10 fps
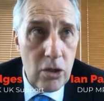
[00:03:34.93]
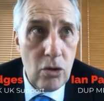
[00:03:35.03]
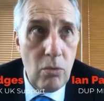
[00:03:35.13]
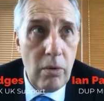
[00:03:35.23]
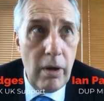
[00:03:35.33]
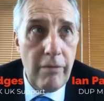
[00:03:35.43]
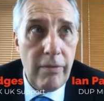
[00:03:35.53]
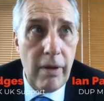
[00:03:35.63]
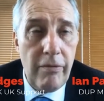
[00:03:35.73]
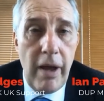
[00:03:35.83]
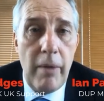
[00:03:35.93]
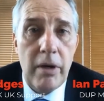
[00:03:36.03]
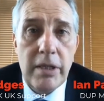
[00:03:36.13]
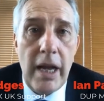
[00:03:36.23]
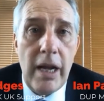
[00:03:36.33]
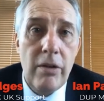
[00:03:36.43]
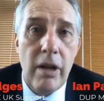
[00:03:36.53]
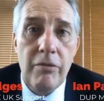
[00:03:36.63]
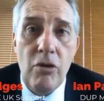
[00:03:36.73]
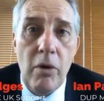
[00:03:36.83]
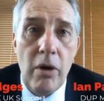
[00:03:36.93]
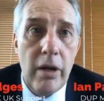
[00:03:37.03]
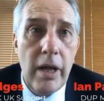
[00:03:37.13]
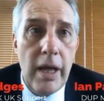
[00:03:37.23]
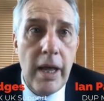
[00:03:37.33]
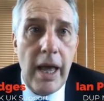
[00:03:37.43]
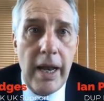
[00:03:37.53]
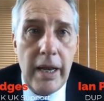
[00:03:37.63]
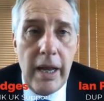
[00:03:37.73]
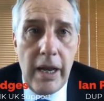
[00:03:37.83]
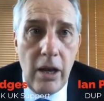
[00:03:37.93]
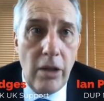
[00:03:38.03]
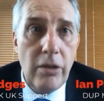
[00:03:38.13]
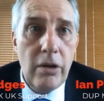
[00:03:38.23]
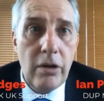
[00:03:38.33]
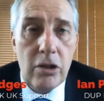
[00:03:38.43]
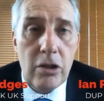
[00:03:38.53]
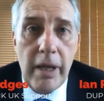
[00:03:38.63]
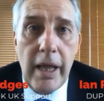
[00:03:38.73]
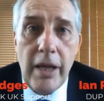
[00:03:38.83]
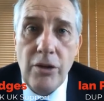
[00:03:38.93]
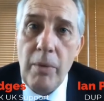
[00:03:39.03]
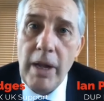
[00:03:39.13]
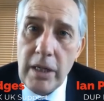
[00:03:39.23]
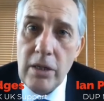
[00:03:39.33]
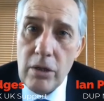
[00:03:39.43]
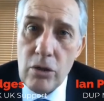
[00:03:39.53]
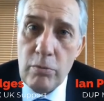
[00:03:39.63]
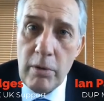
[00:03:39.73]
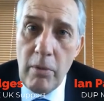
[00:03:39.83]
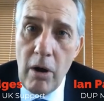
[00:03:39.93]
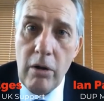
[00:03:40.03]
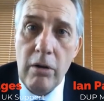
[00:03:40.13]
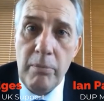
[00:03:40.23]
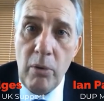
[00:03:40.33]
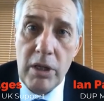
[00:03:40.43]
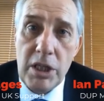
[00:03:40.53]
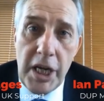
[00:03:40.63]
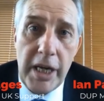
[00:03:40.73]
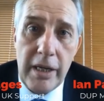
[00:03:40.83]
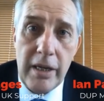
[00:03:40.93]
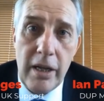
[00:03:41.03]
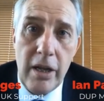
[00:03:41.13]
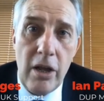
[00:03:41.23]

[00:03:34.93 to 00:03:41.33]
So if I were to tell you that if you were in London or something like that, you went into a supermarket and bought chicken,